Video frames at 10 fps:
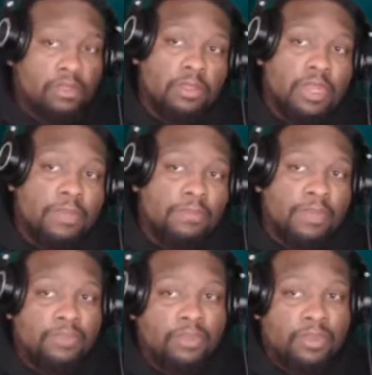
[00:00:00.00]
I'm
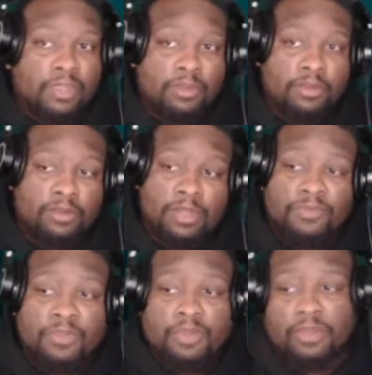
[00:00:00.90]
I'm talking I'm
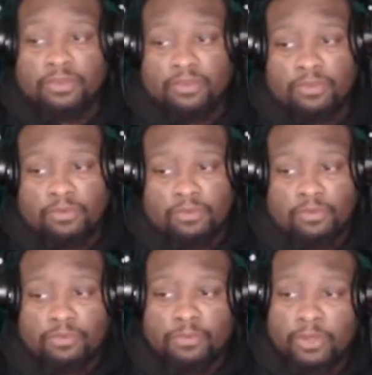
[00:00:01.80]
talking
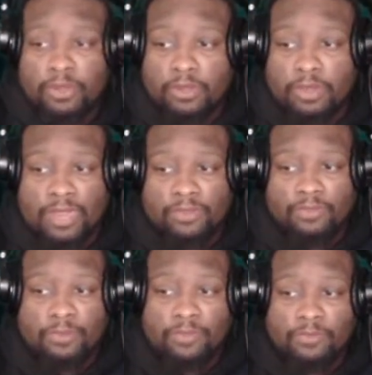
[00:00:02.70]
small, not
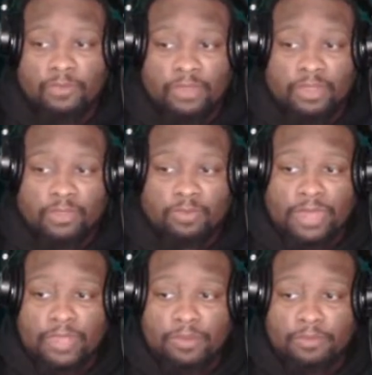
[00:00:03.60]
small. I'm talking
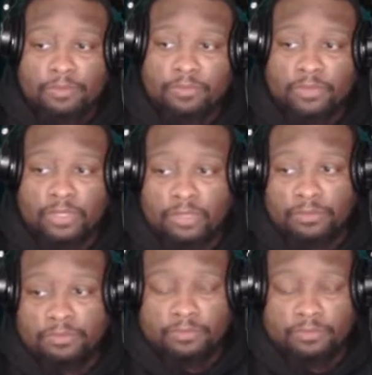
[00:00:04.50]
quiet. Um,